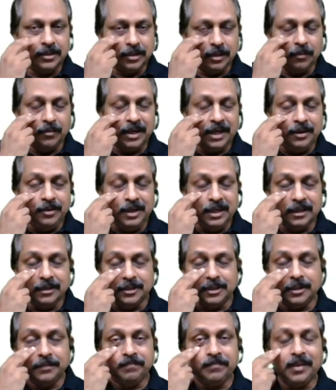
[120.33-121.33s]
the
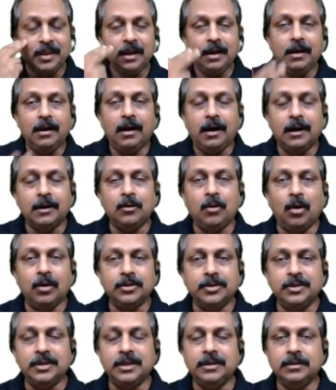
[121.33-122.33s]
variants are
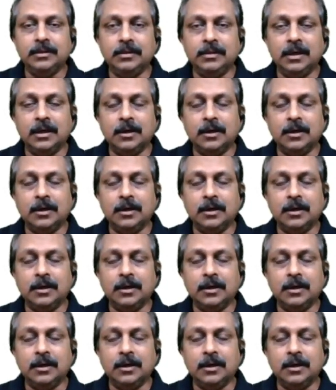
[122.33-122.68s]
causing, they're